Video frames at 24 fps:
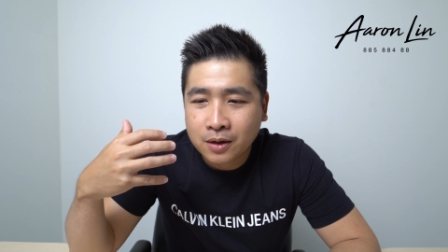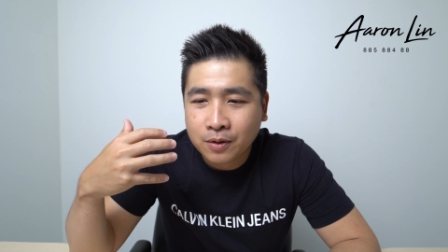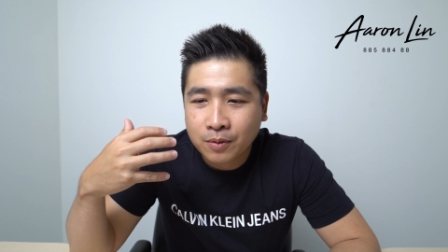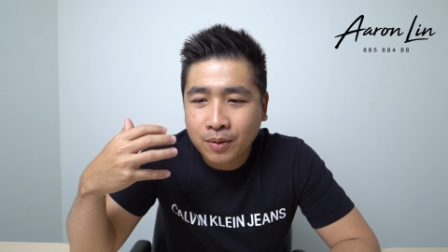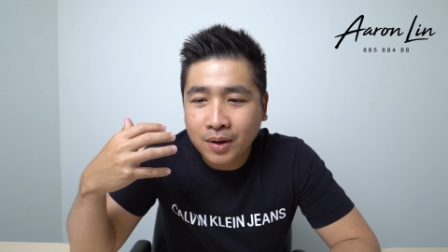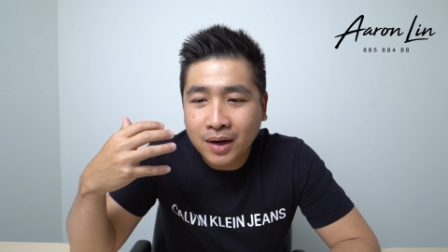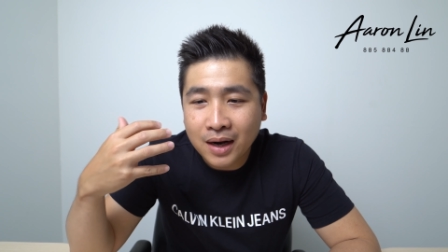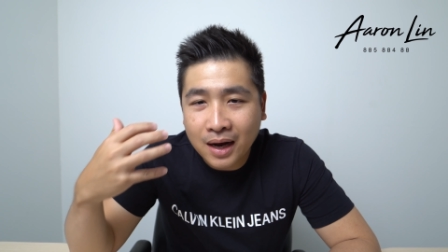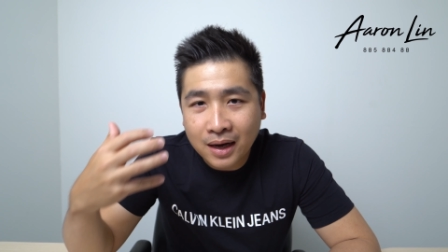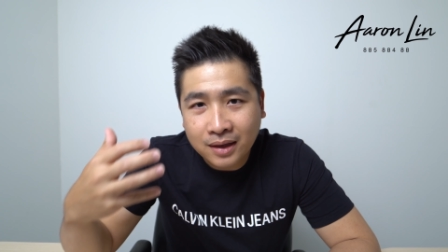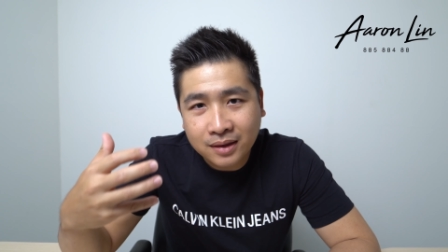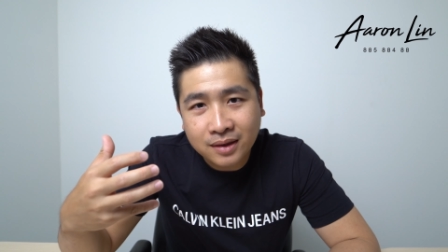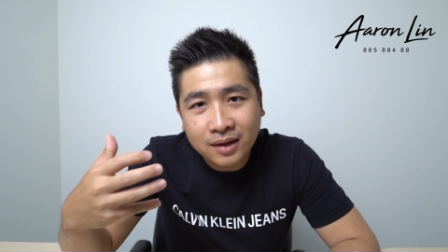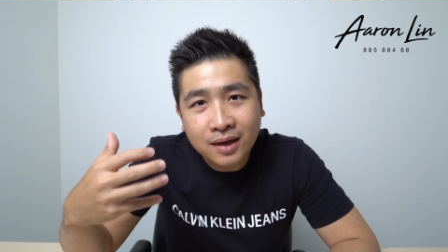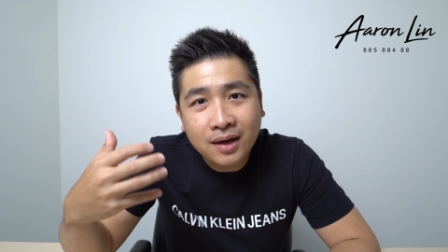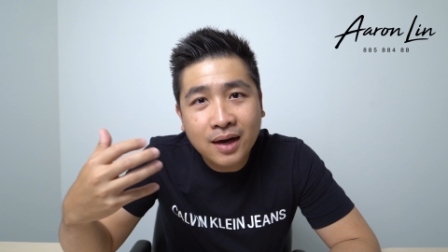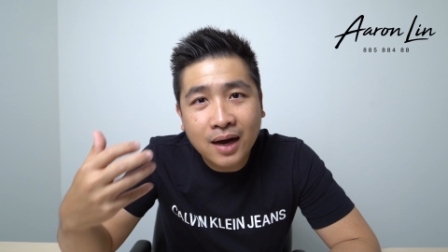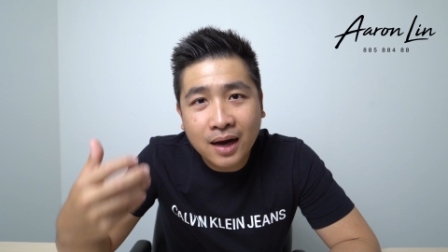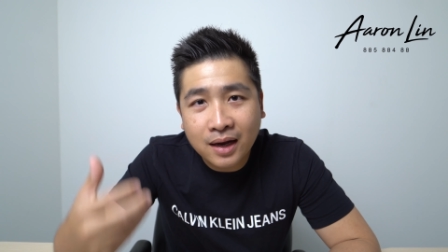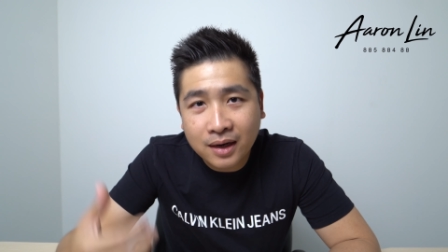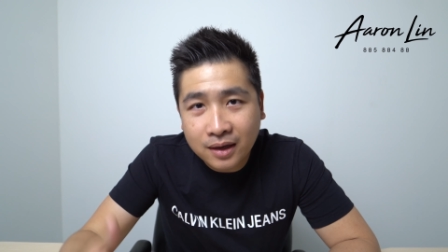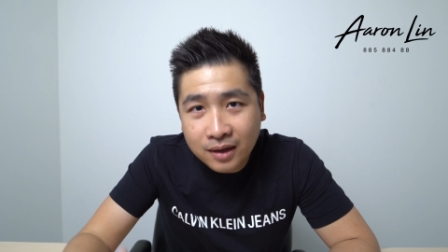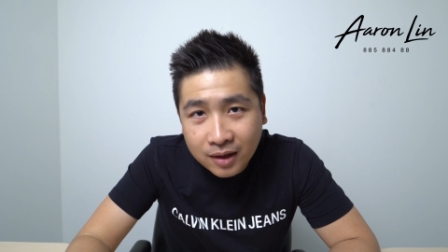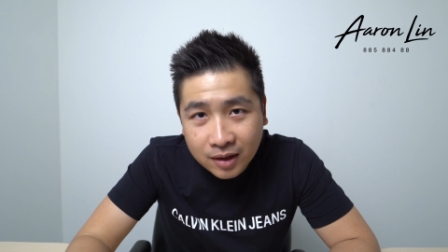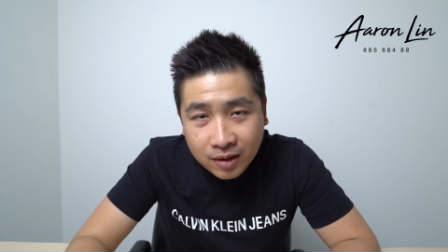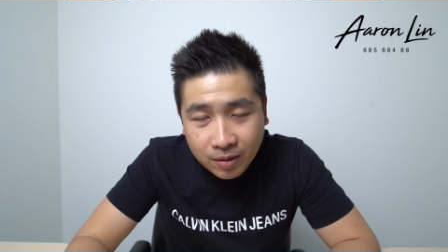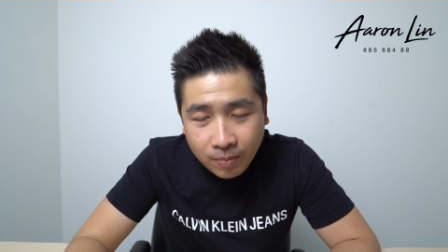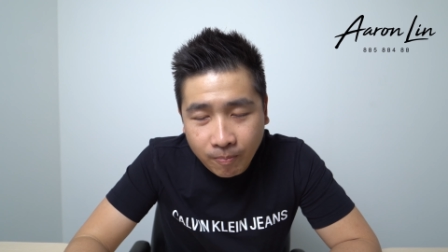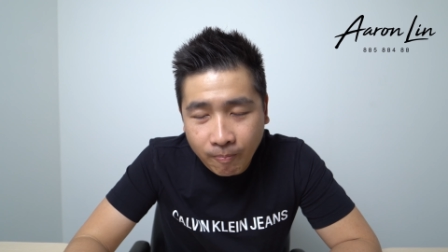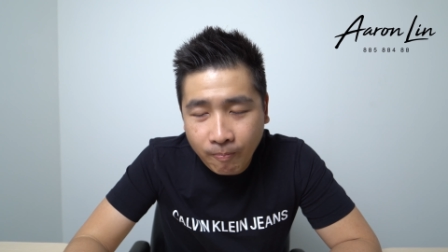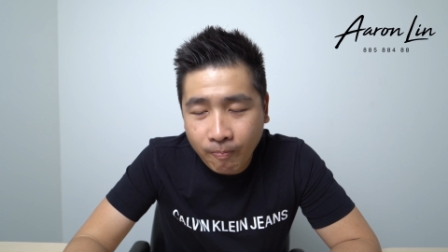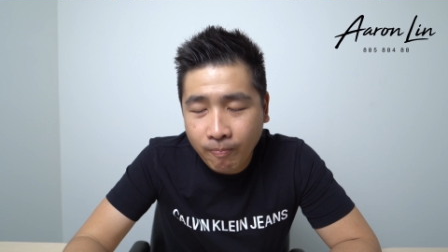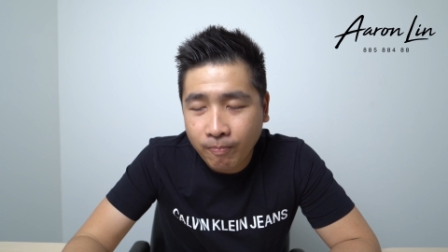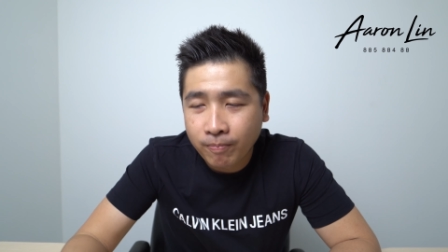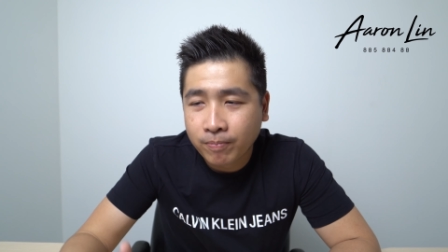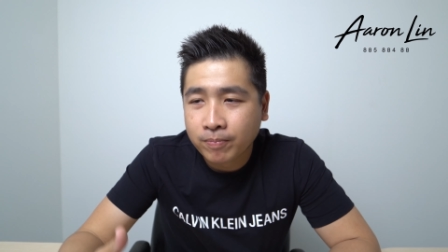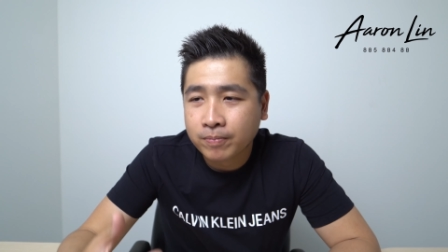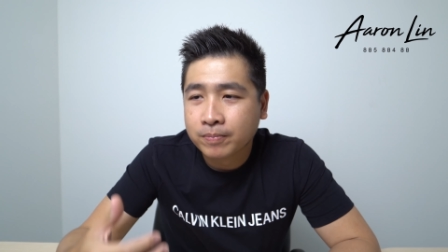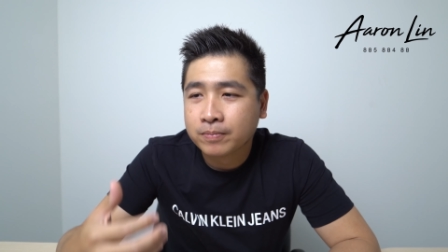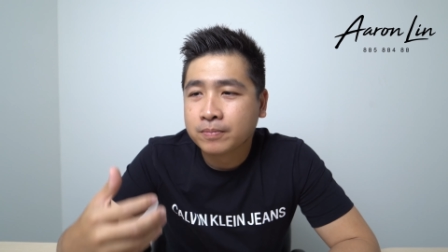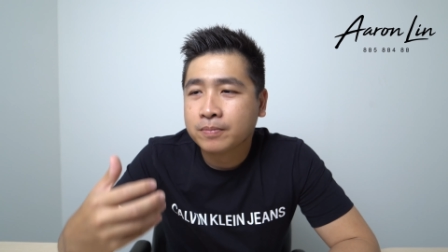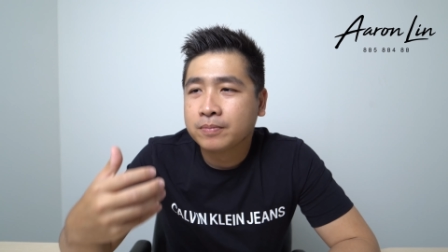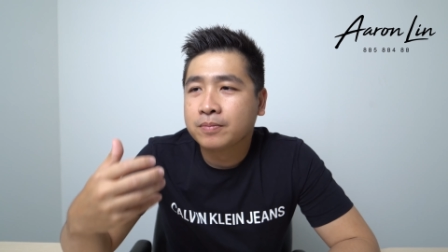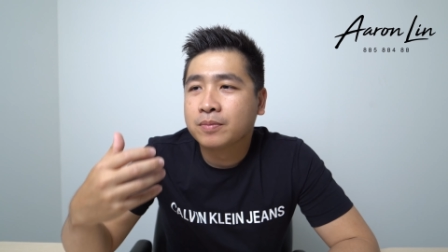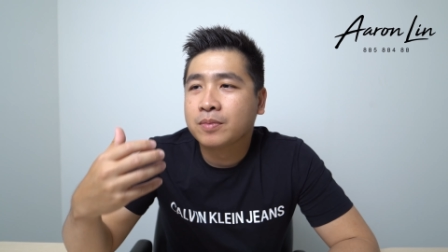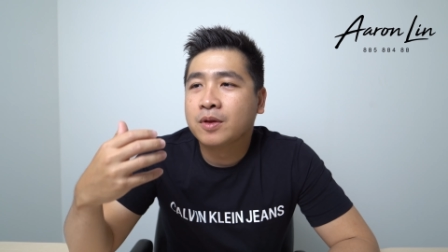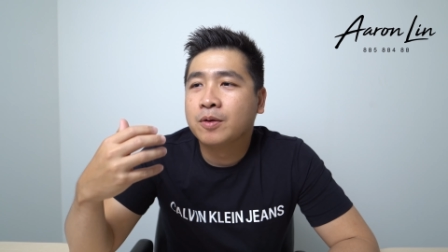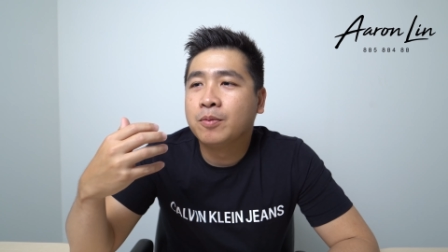When I think, I learn.
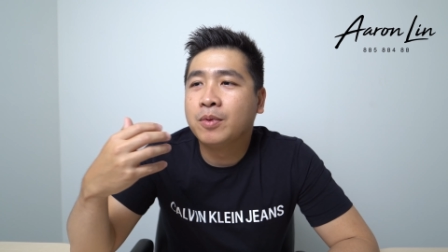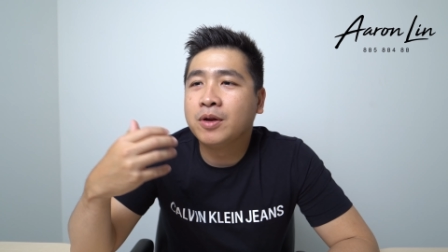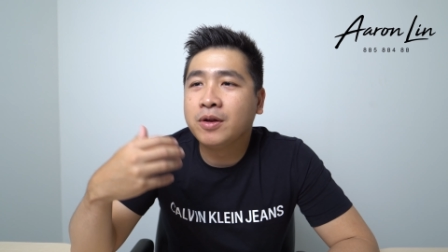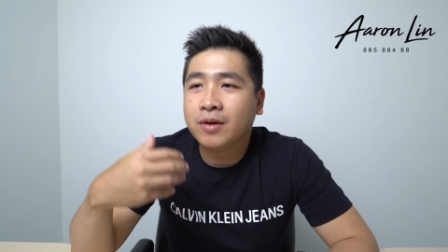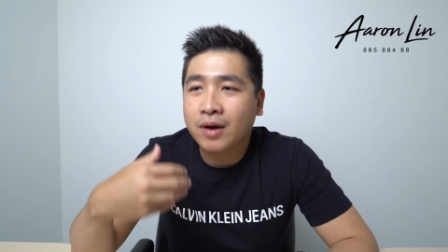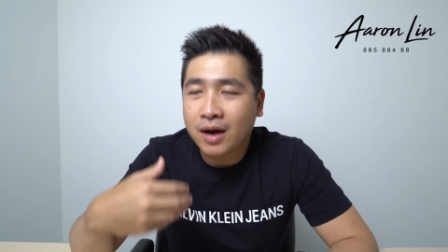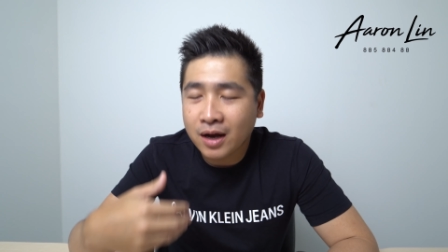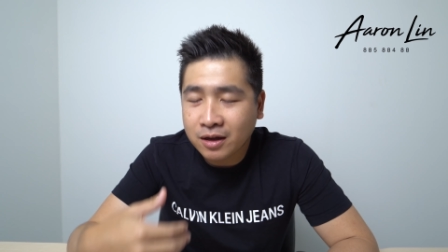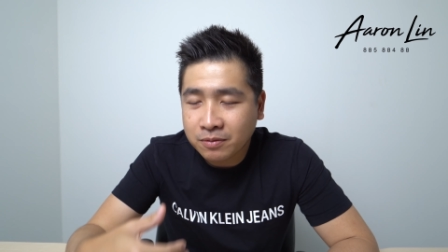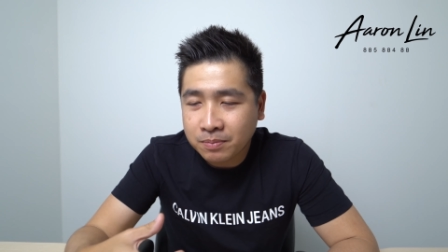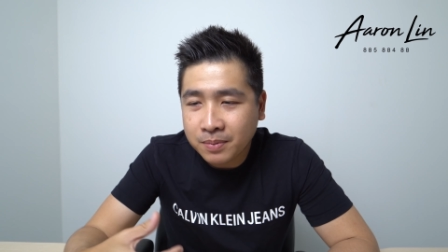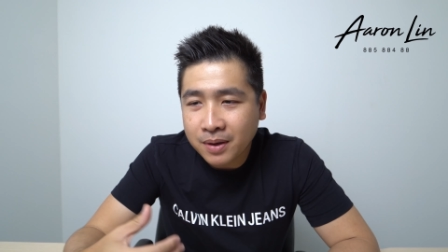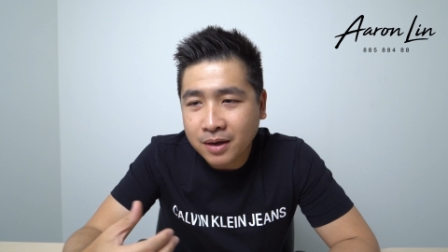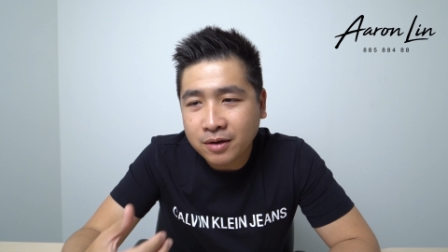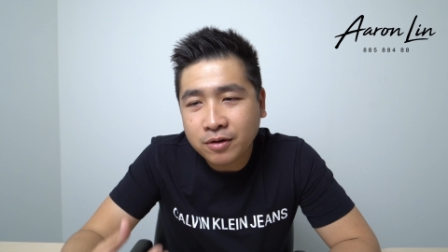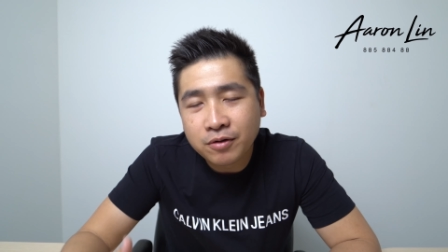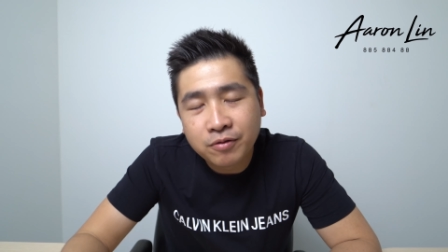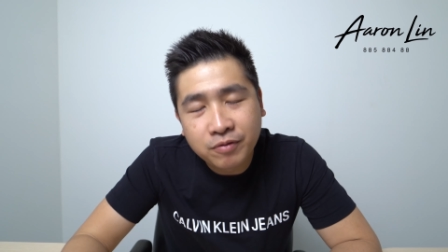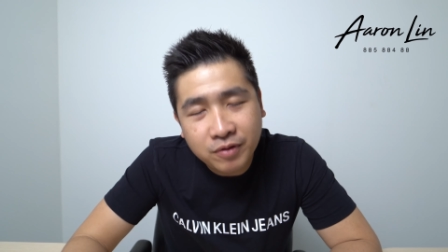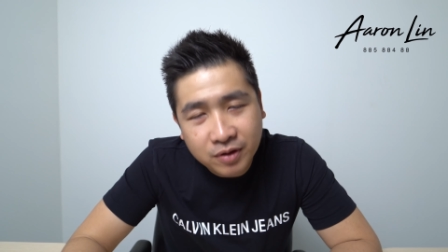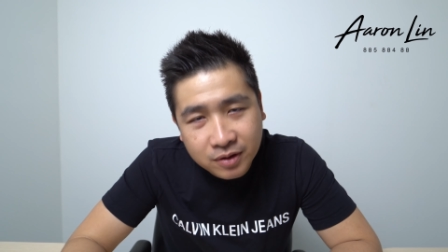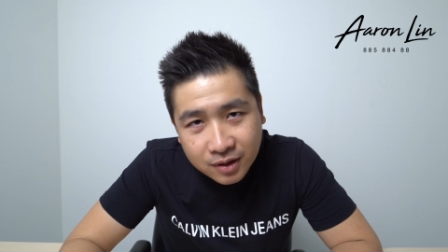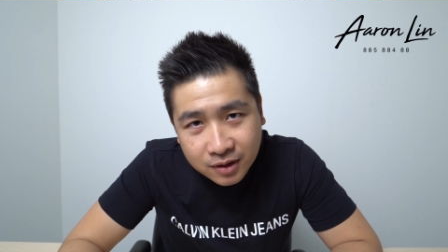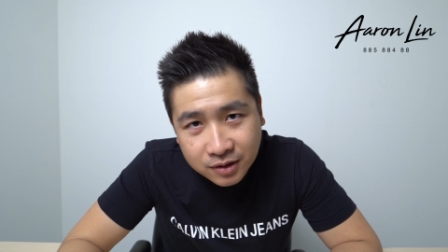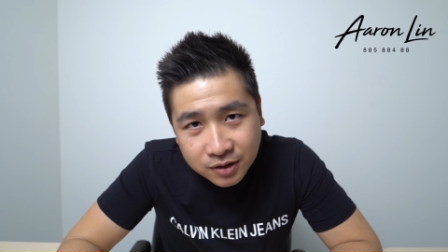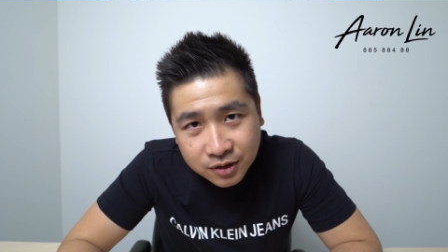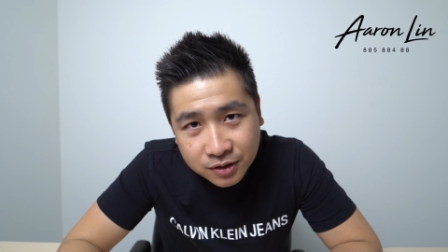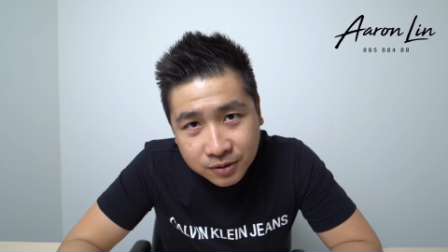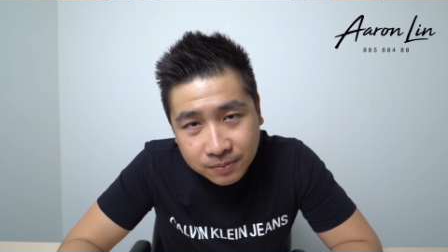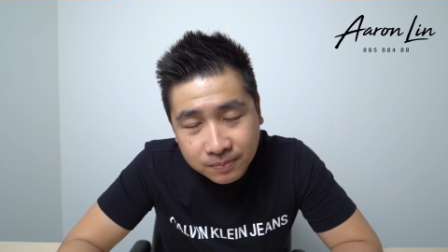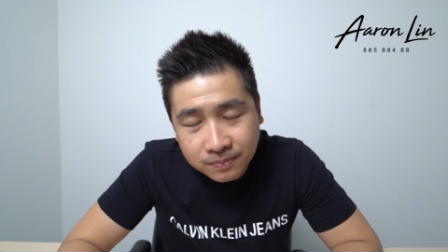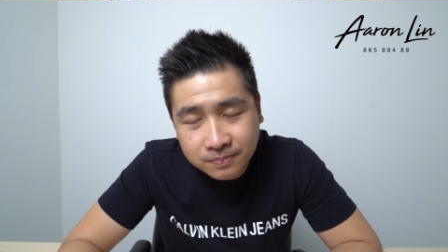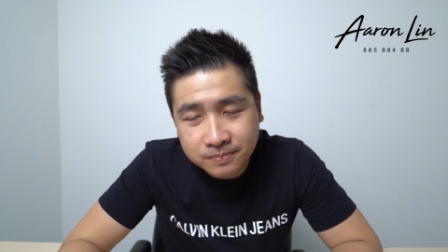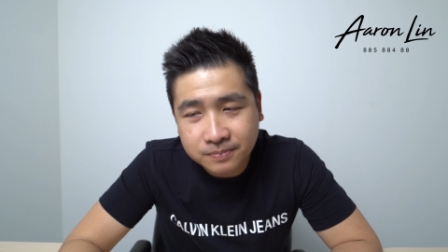When you ask me, I need to research.